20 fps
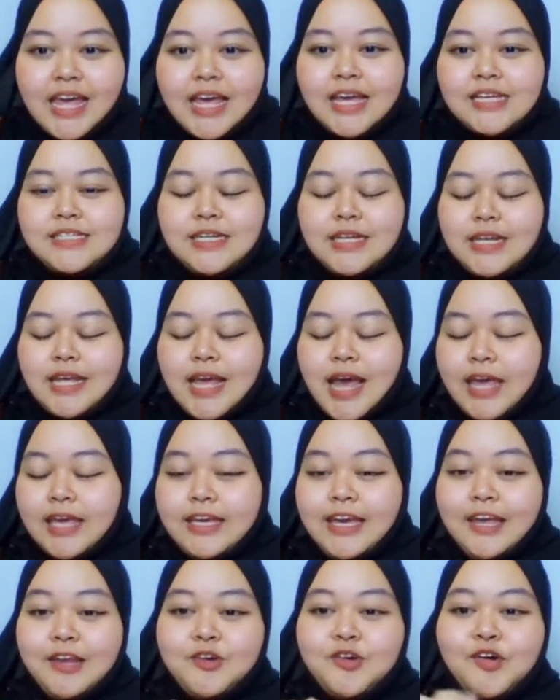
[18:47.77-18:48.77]
actually I
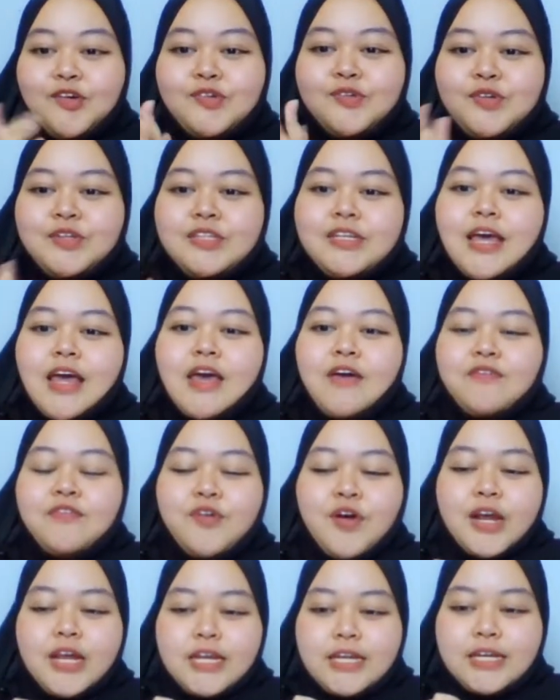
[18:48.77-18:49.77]
can conclude that
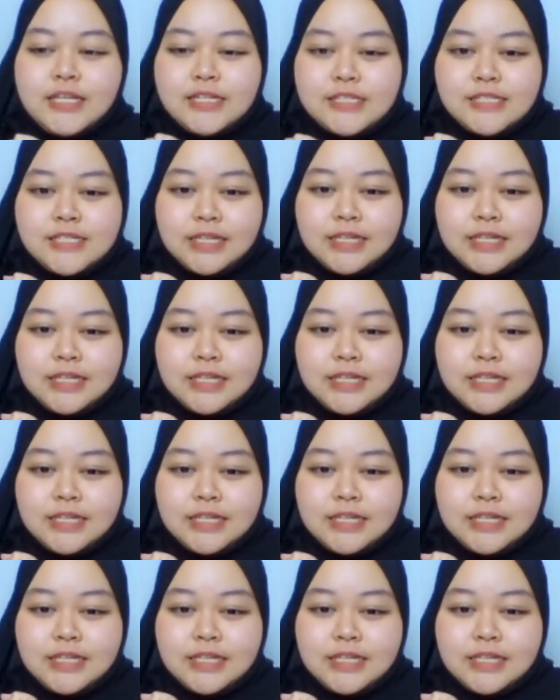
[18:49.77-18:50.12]
everyone in this